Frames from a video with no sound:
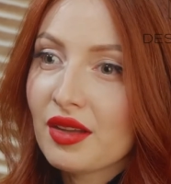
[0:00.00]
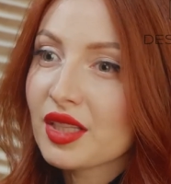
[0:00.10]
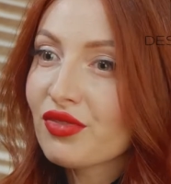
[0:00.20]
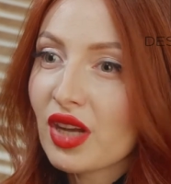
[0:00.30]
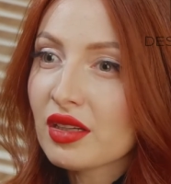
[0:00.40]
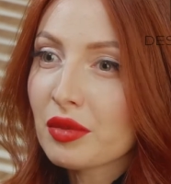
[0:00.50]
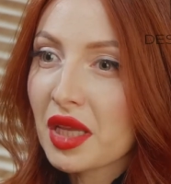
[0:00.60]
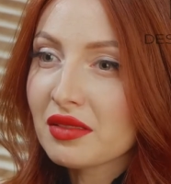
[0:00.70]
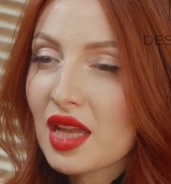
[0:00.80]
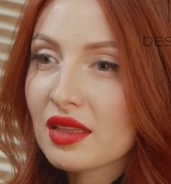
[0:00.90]

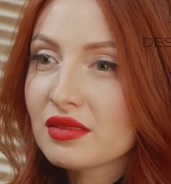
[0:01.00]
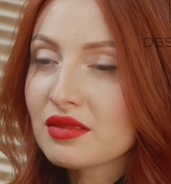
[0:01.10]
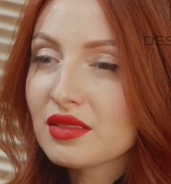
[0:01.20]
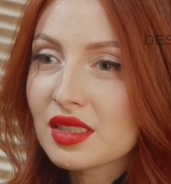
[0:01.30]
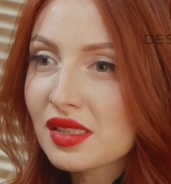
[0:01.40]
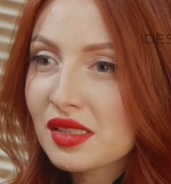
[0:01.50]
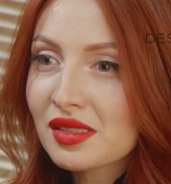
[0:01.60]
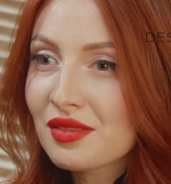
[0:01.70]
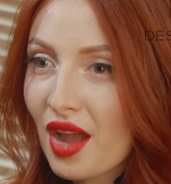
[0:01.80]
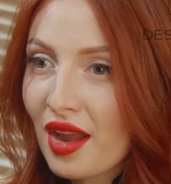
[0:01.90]
environment and this
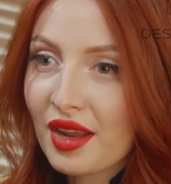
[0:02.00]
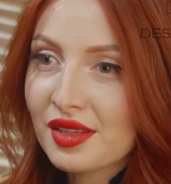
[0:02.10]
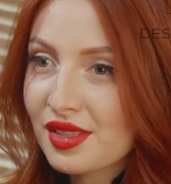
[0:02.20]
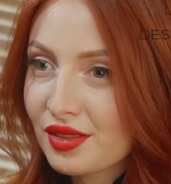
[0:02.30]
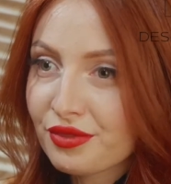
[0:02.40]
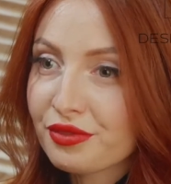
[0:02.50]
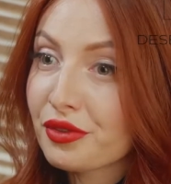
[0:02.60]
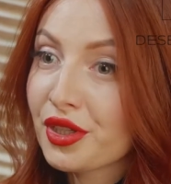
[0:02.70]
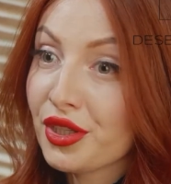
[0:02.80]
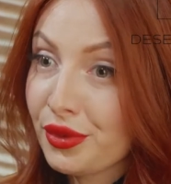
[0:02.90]
is not ideal
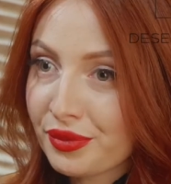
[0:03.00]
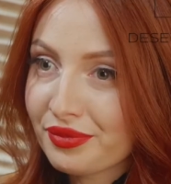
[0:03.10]
for you?